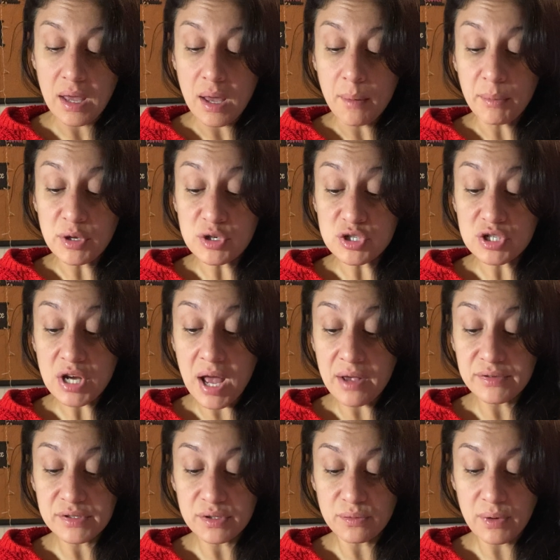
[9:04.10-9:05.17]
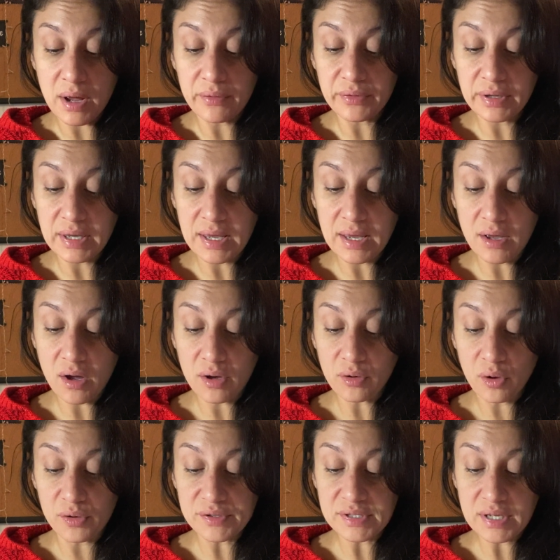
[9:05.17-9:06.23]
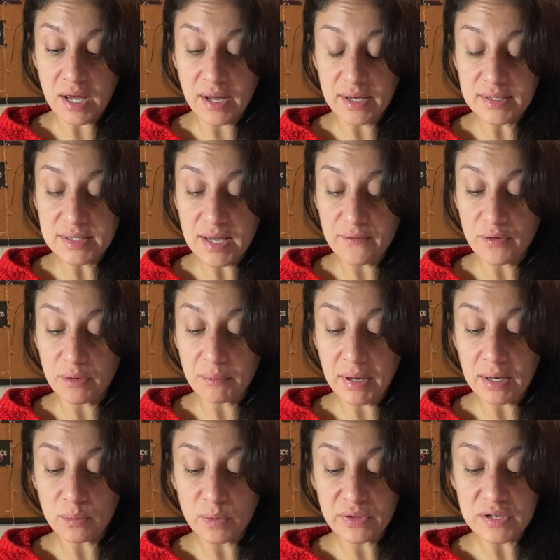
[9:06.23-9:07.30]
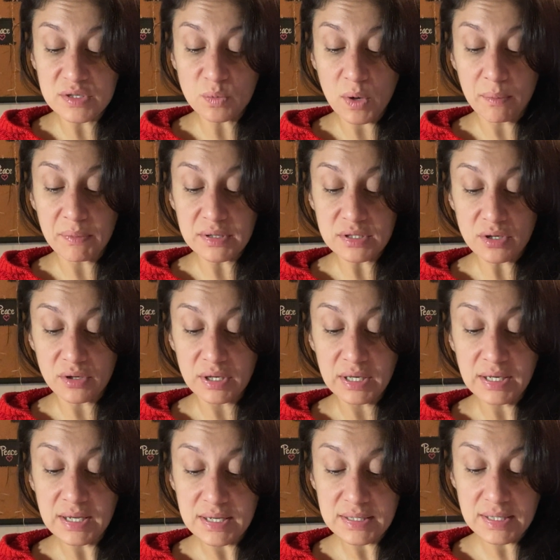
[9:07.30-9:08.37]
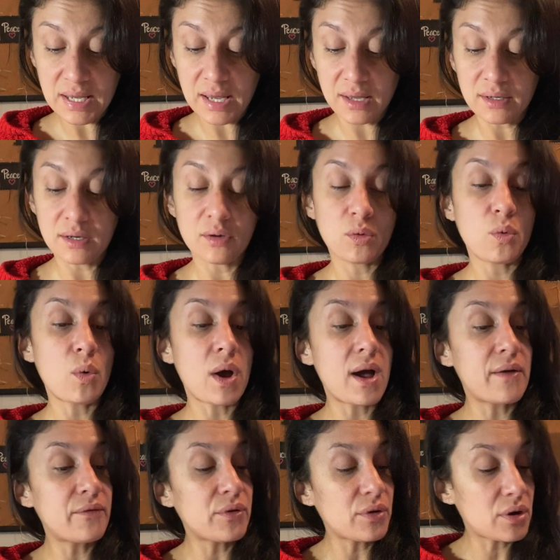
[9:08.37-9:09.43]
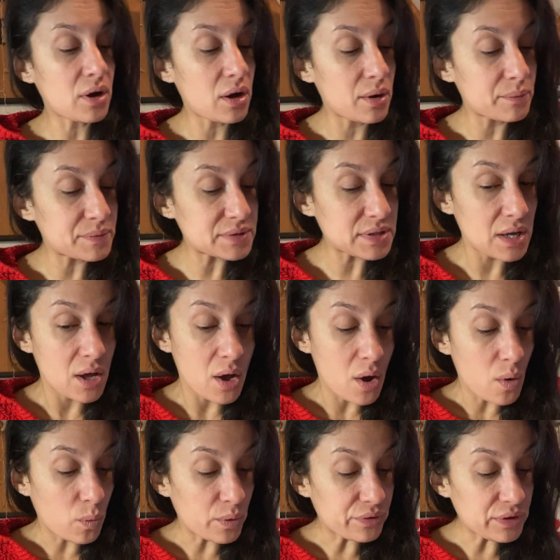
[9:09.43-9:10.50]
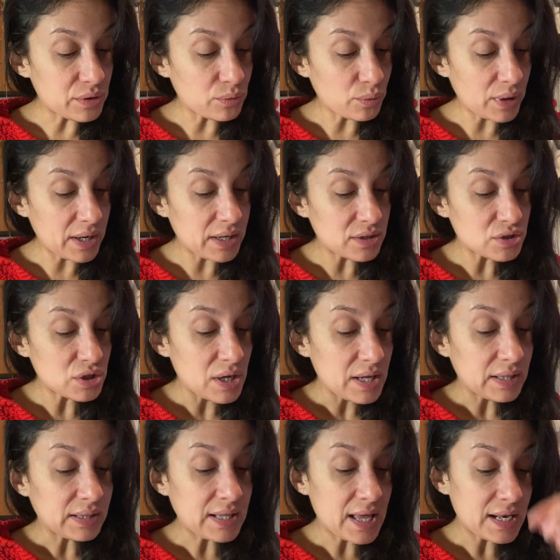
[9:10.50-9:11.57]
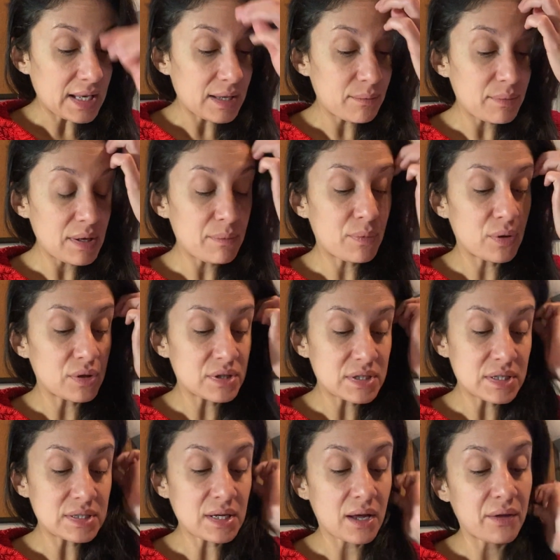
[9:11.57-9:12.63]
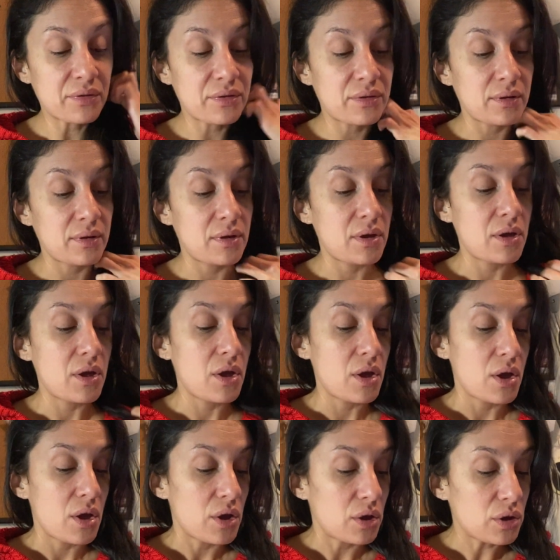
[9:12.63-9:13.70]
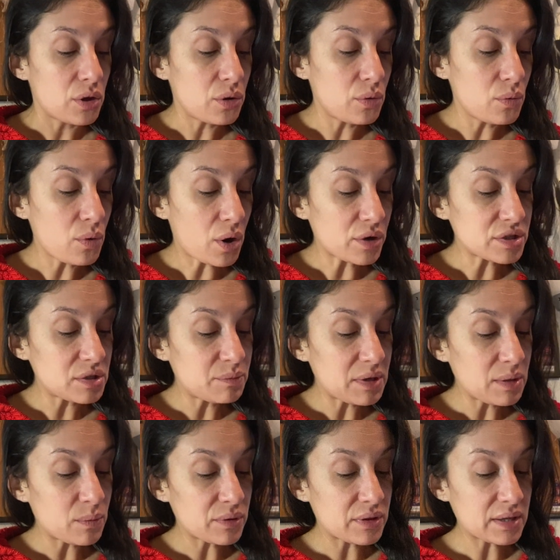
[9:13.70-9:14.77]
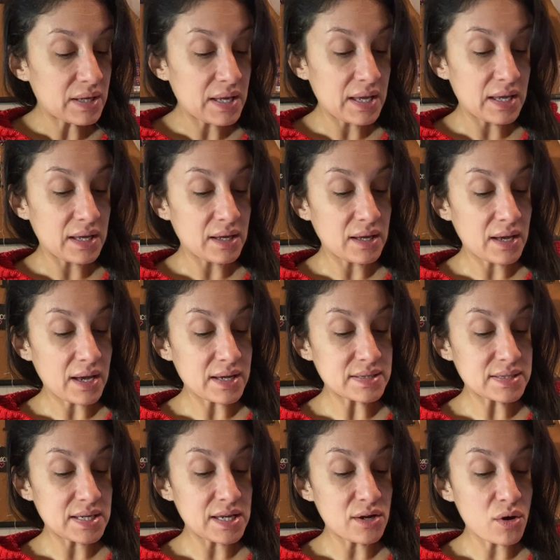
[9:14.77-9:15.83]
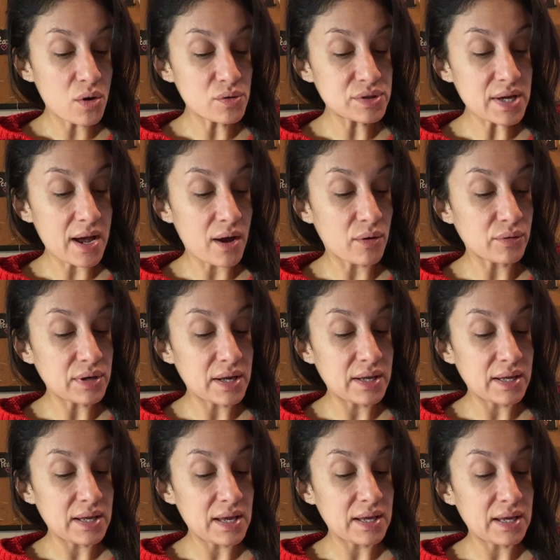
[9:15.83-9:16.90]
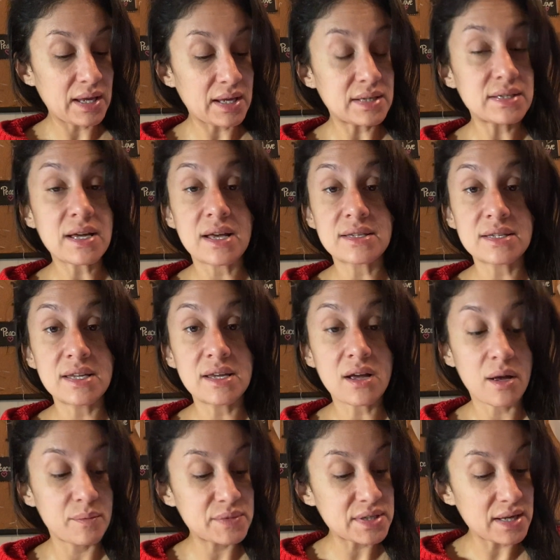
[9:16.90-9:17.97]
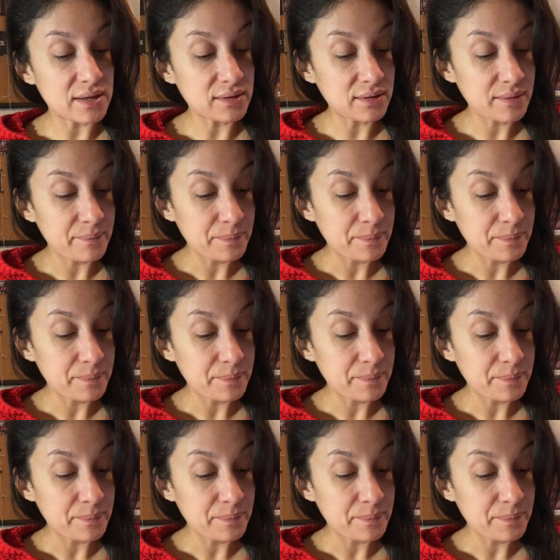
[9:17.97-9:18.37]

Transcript: But you shall surround the king on all sides, every man with his weapons in his hand, and whoever comes within range, let him be put to death. You are to be with the king as he goes out and as he comes in.